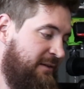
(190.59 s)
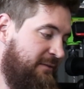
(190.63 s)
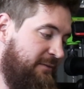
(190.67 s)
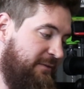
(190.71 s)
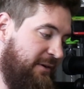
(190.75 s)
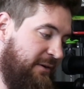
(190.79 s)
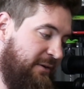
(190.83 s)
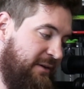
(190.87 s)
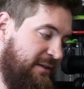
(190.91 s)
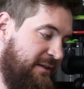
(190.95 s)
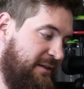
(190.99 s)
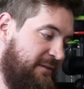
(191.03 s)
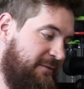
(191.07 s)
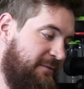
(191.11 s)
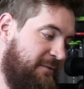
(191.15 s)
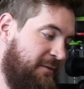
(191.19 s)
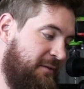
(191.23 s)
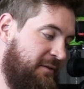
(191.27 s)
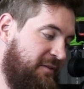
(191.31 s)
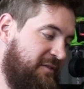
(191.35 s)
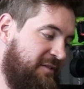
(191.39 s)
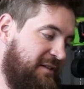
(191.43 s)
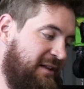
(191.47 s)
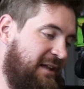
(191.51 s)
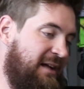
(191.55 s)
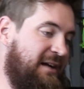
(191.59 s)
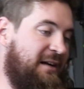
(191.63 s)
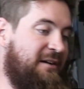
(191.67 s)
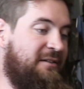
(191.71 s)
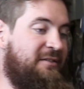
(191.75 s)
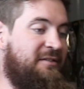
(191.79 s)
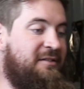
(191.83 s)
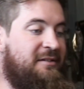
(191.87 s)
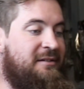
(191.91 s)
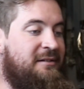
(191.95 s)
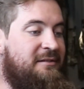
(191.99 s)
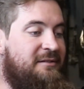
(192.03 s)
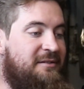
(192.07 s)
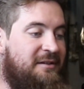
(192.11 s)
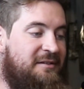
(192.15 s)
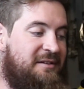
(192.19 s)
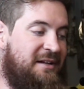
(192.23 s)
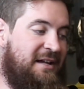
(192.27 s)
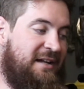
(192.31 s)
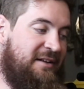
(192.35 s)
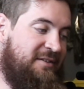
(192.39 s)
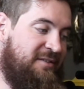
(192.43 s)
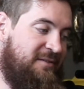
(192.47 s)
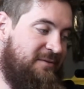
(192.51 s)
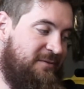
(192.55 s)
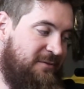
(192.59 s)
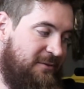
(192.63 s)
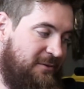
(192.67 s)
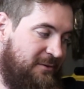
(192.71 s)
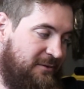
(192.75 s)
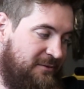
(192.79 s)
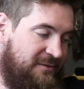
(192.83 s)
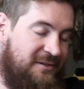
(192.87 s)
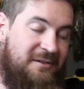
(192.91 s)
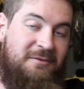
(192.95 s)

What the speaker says: very different slugs to test for